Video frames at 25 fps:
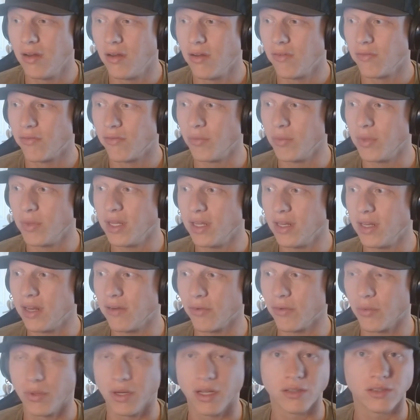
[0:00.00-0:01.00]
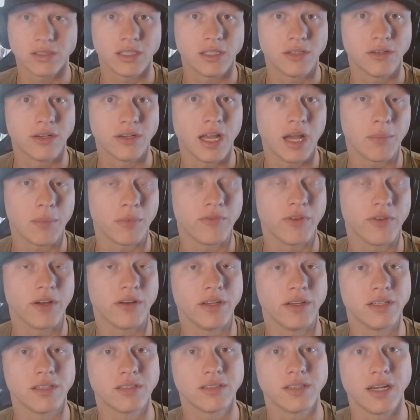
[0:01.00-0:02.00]
for me and everyone else here at Happy
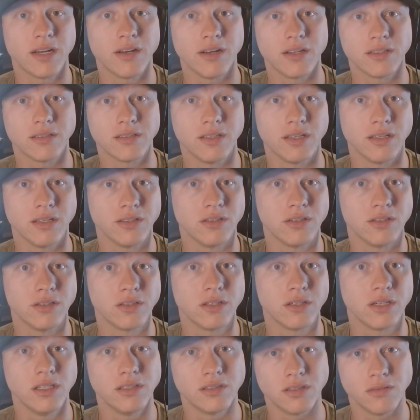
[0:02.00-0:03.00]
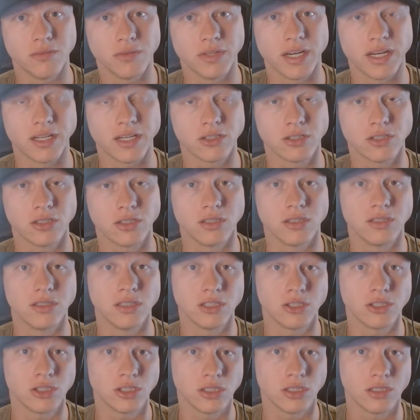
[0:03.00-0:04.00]
Valley Insider, that's another instant reaction
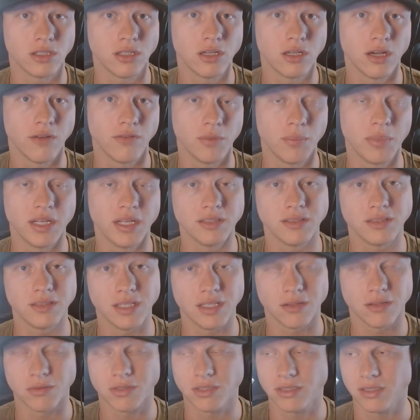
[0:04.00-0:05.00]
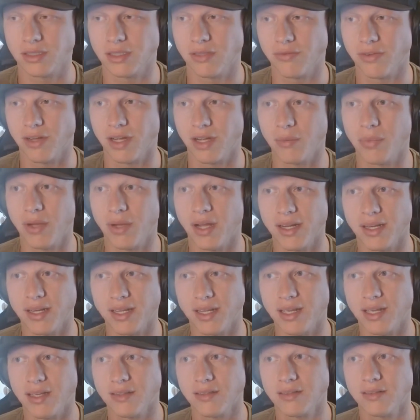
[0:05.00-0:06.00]
edition of the Penn State 365
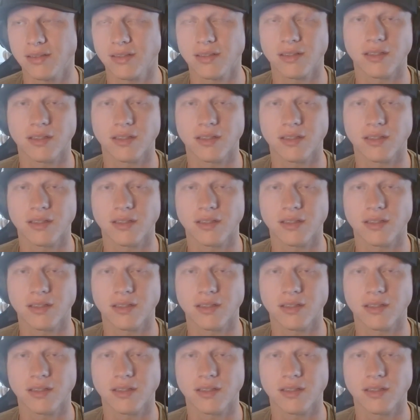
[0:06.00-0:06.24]
podcast.